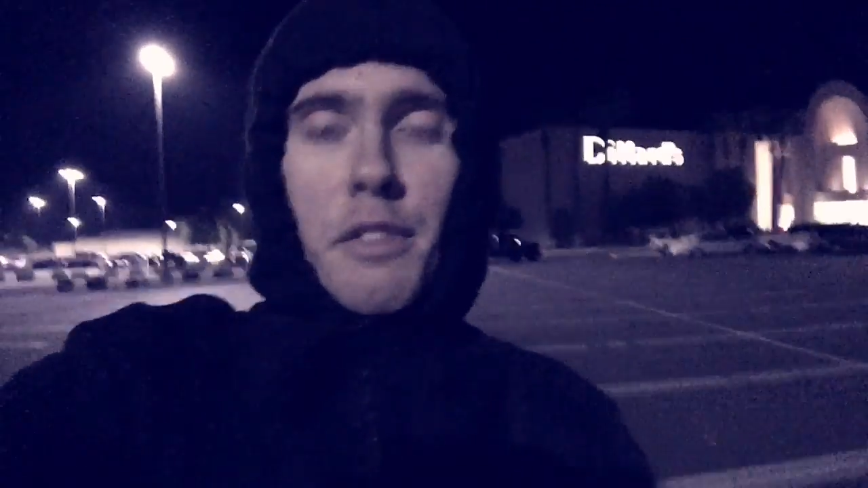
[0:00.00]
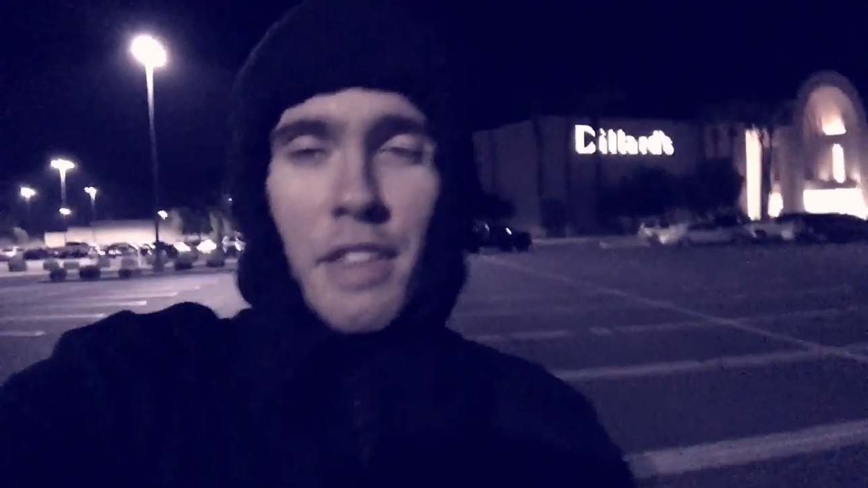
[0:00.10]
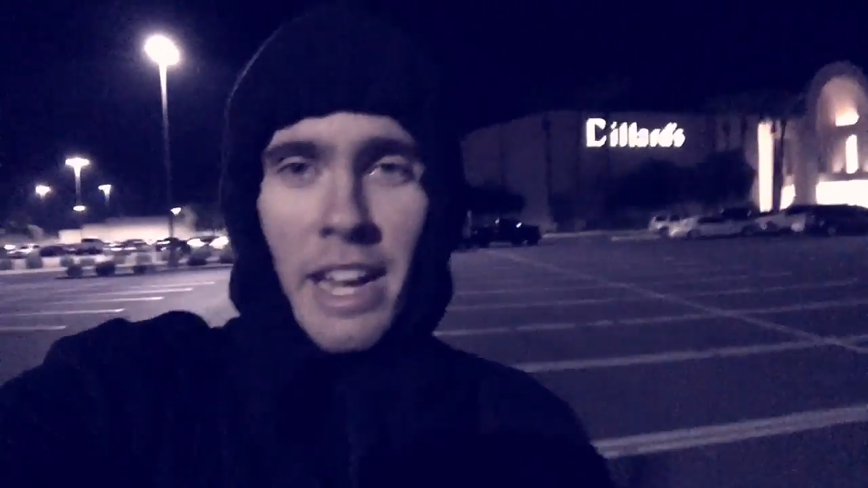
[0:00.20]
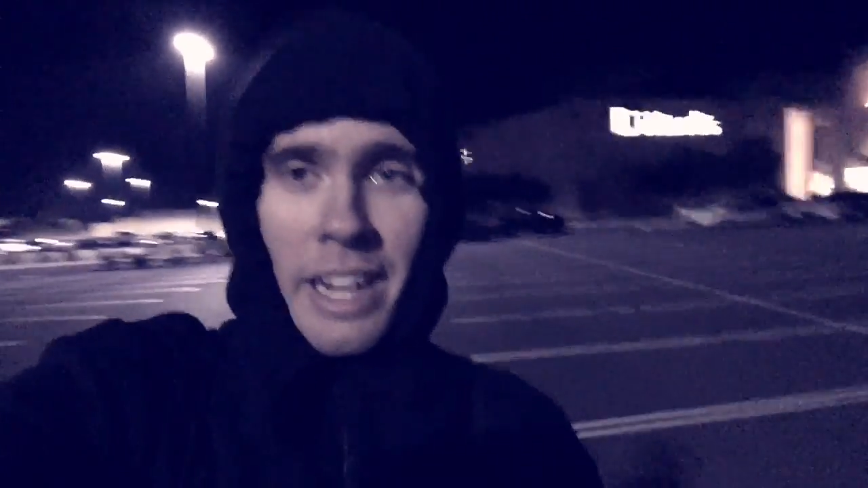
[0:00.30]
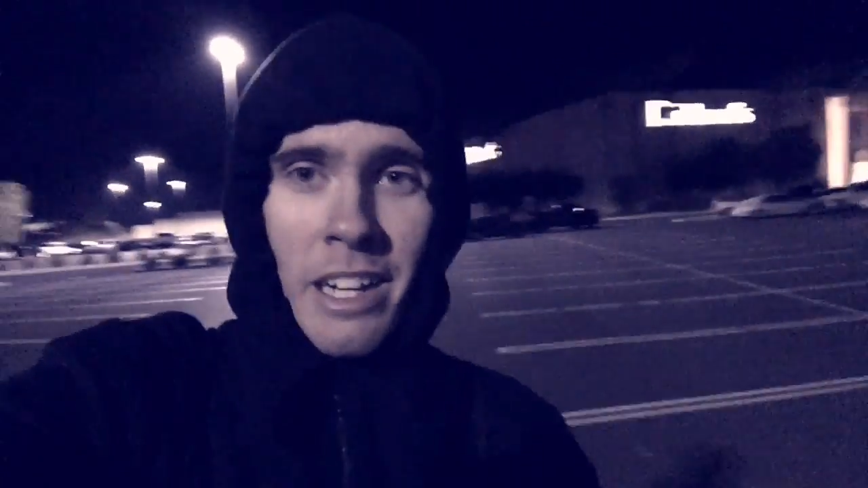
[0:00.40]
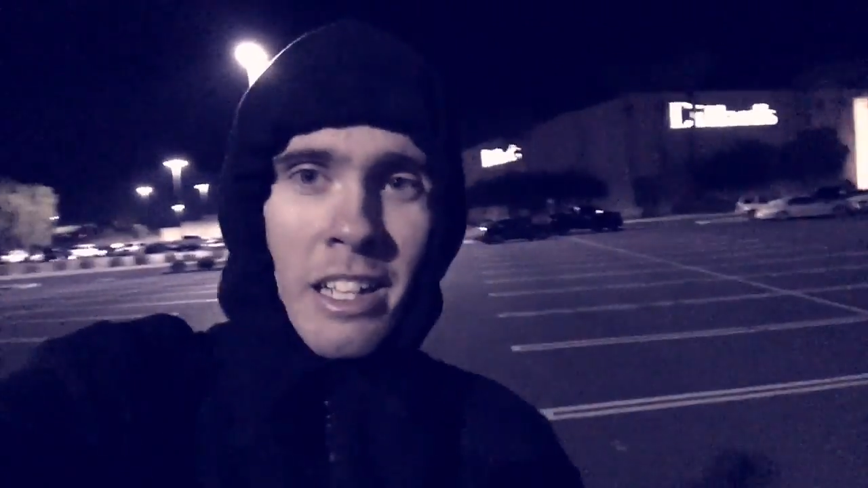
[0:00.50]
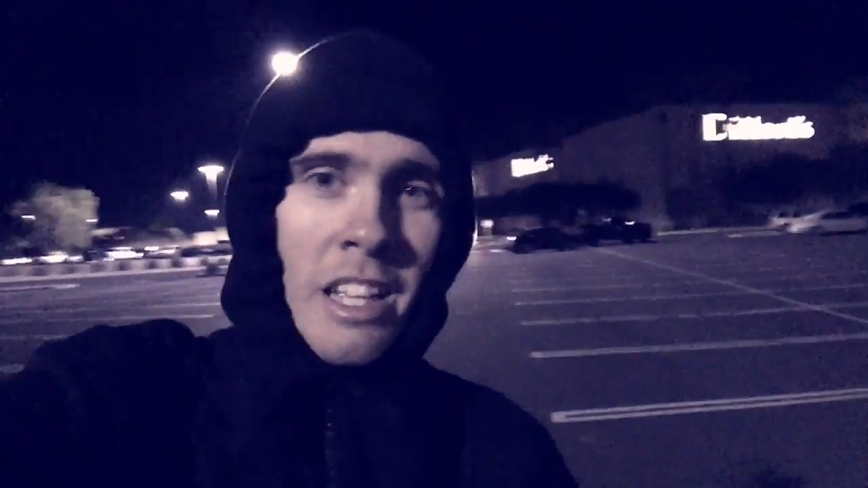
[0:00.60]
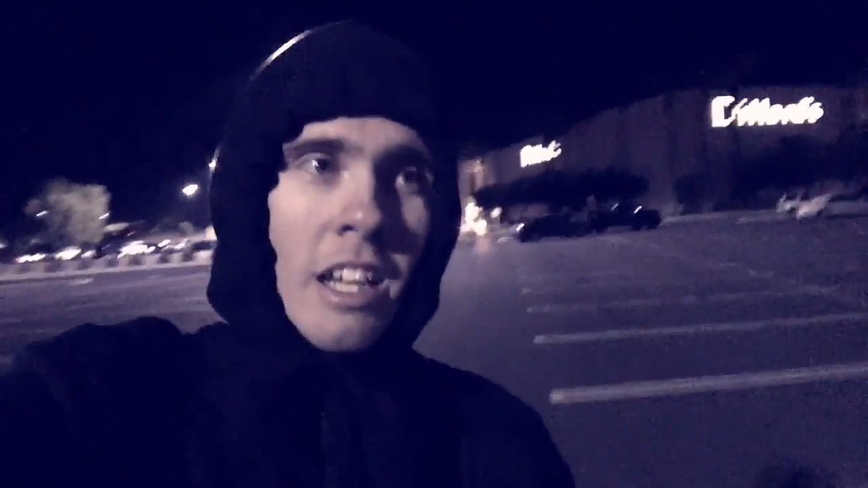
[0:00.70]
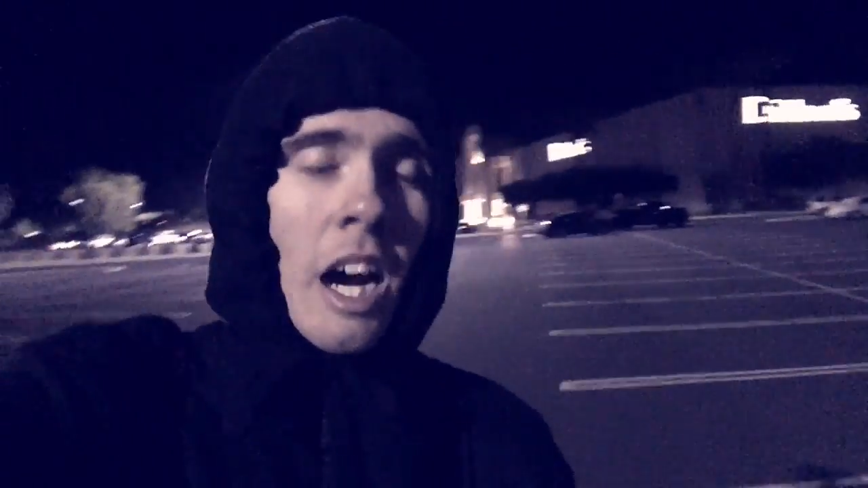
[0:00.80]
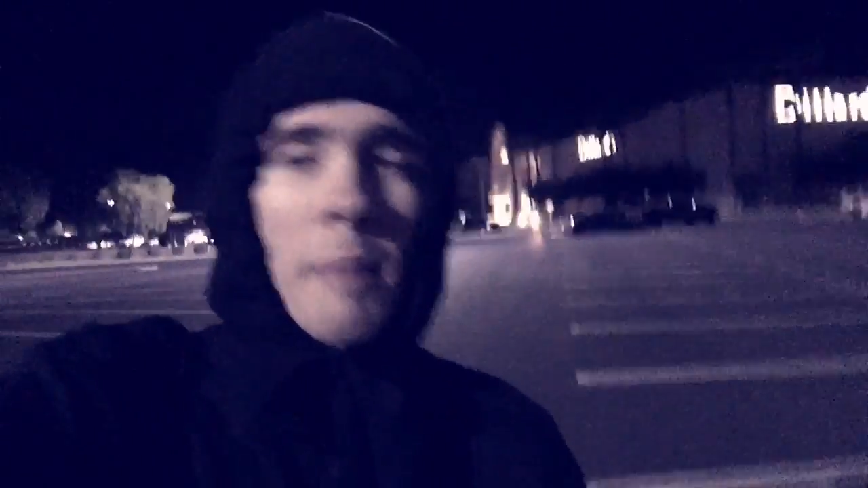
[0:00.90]
thing
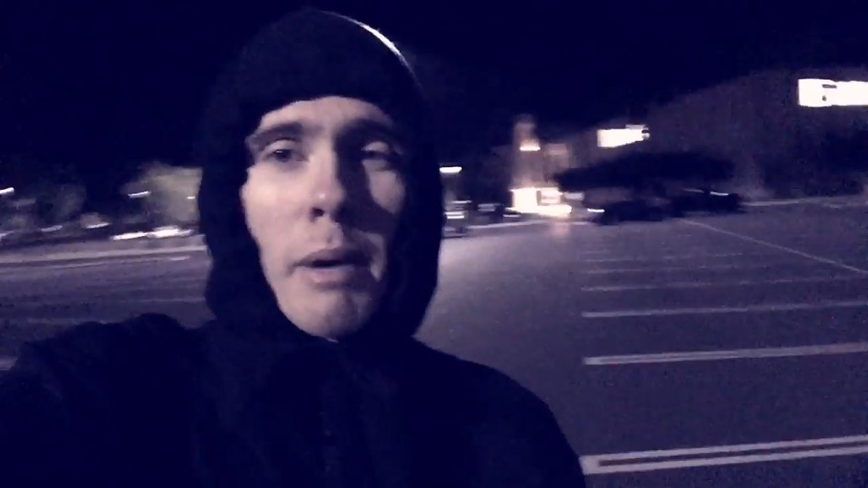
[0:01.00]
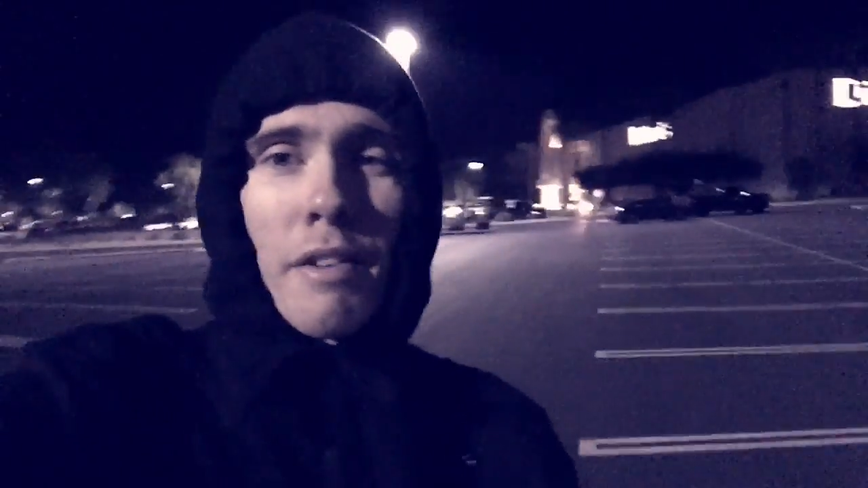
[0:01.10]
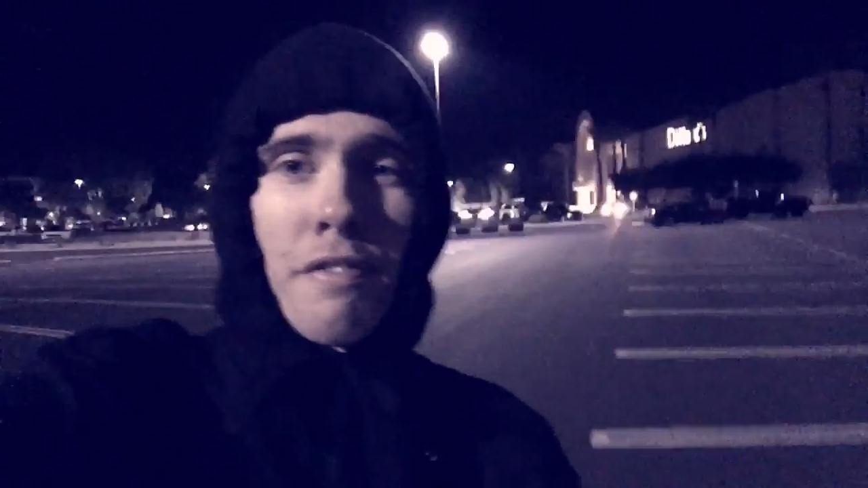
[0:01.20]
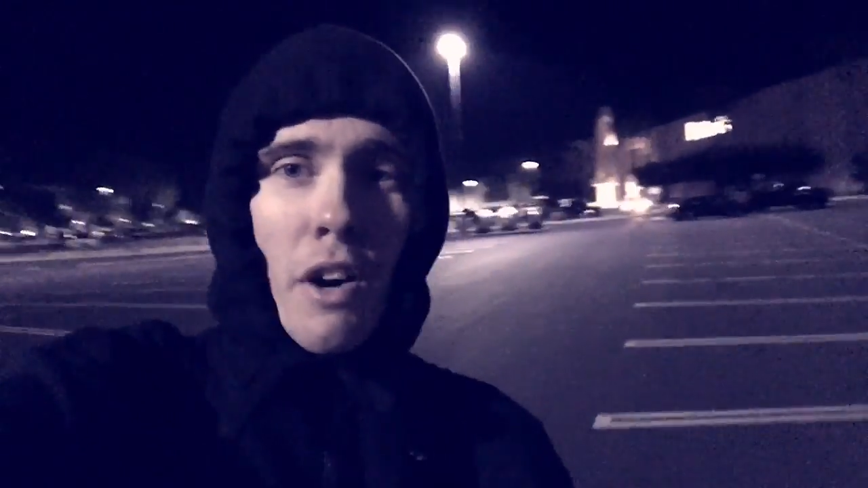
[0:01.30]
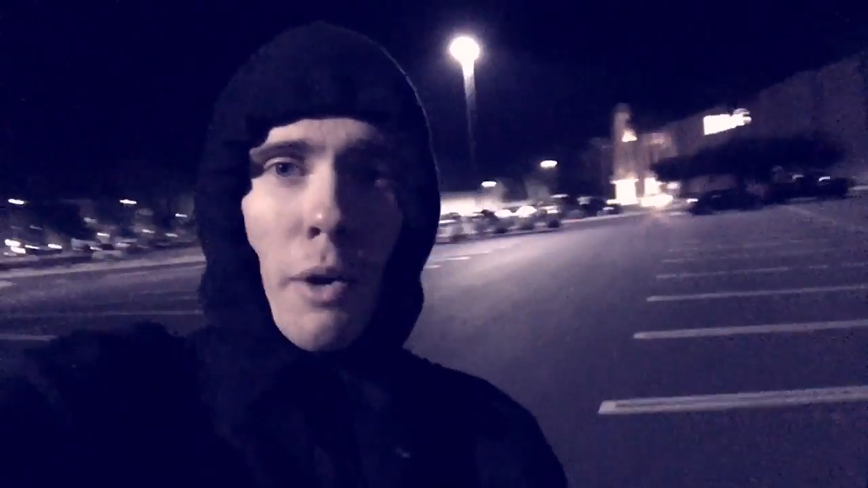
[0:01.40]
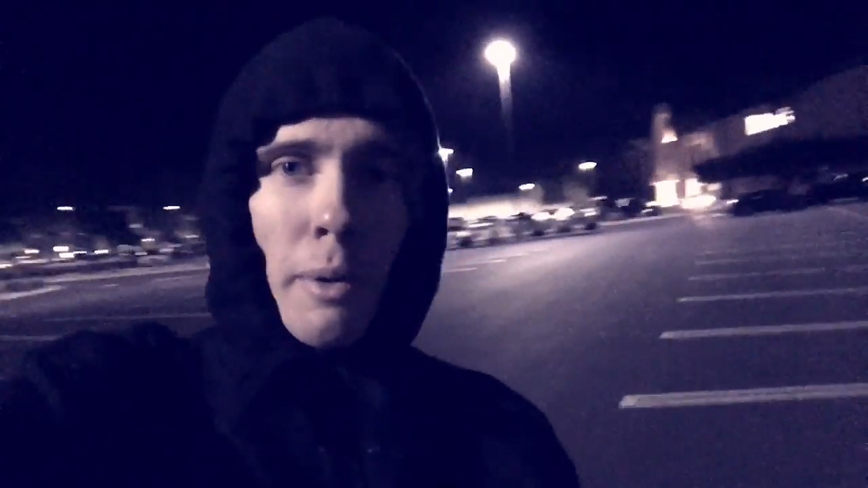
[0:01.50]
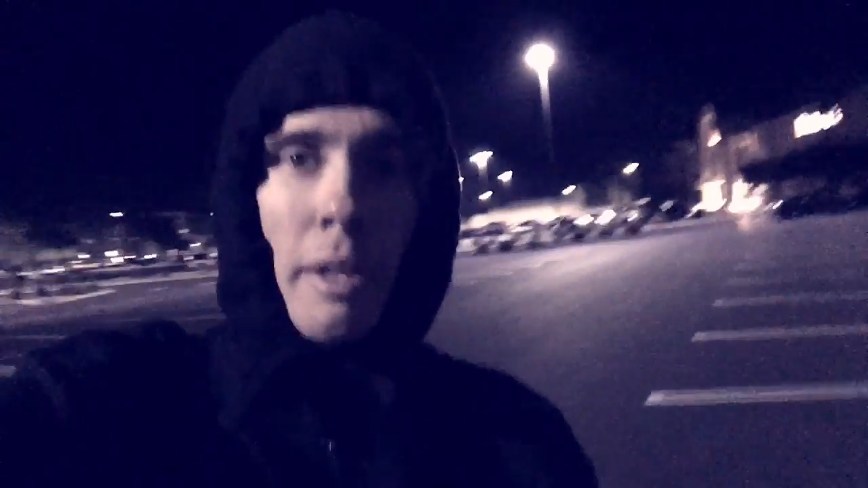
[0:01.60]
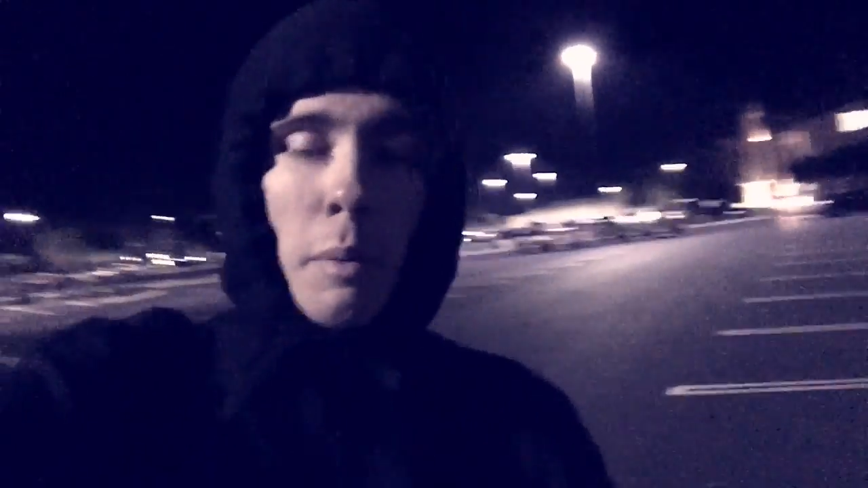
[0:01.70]
on my phone,